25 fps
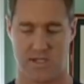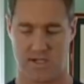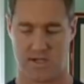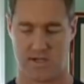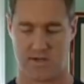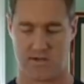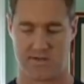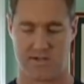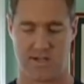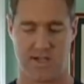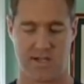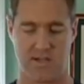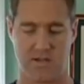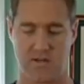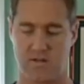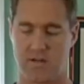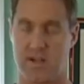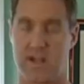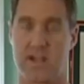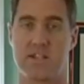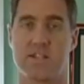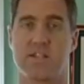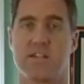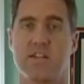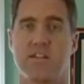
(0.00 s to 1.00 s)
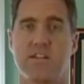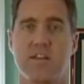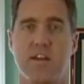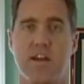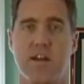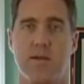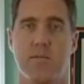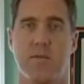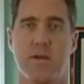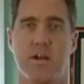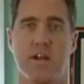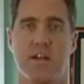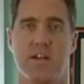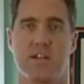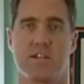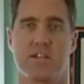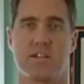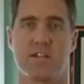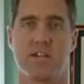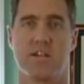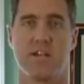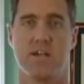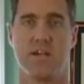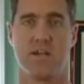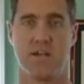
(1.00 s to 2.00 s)
It'll take you less than 10
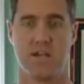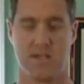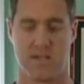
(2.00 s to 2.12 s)
minutes.